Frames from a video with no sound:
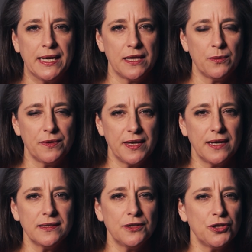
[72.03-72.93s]
there were
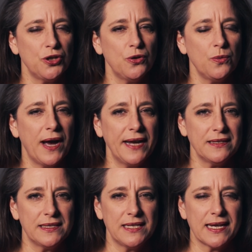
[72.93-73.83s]
things that you were
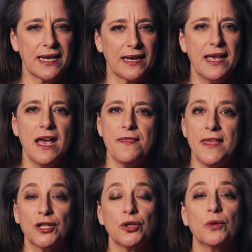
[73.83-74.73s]
undertaking
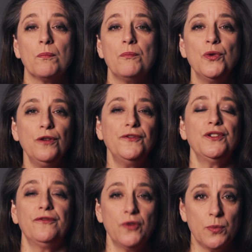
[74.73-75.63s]
that moved you
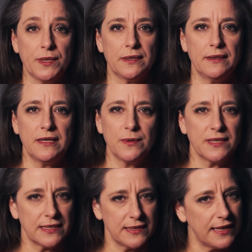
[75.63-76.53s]
forward, that there was
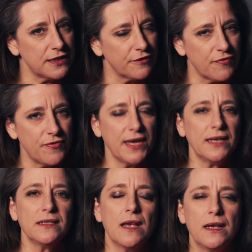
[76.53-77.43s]
a sense of
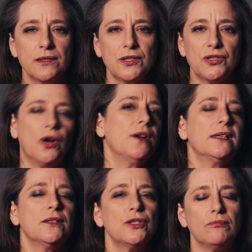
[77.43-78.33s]
things
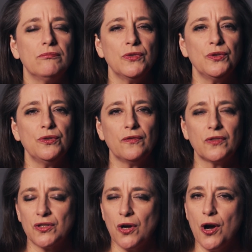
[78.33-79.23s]
starting to move,
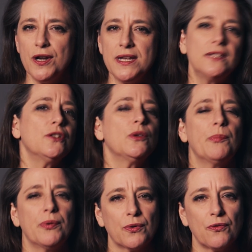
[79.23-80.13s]
starting to
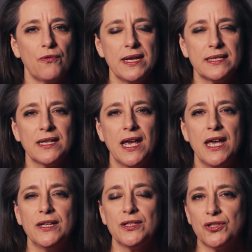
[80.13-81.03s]
progress,
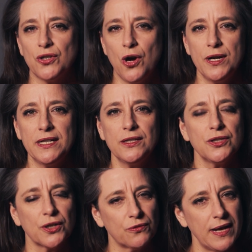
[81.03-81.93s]
starting to
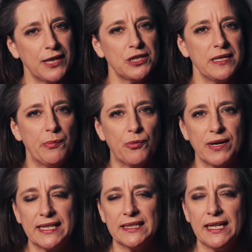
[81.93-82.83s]
gradually
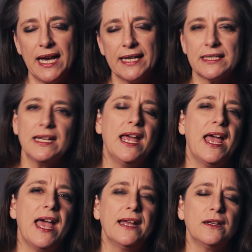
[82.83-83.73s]
bring in the light
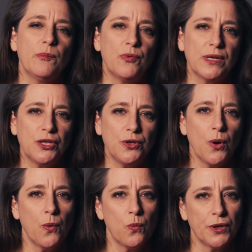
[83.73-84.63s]
and bring you
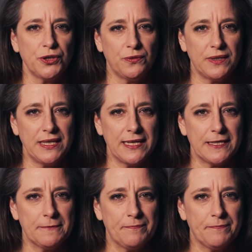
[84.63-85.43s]
what you need.